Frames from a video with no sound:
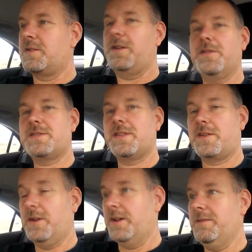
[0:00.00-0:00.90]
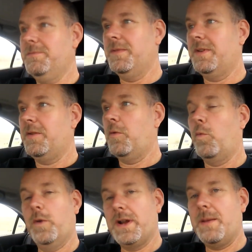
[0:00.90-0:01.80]
So here's the good.
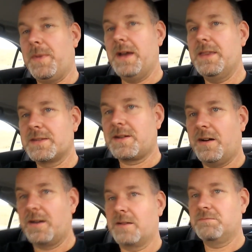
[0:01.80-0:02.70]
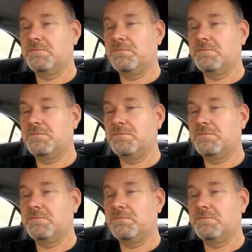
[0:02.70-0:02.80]
Would I buy this car?